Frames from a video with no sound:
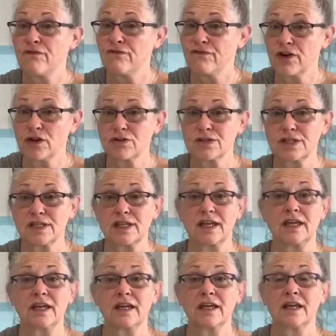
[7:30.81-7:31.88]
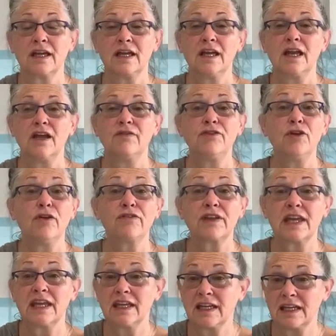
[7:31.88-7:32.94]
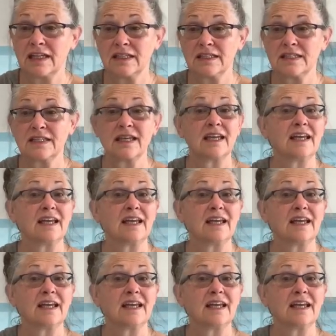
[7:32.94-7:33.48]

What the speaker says: first thing. If you have kids,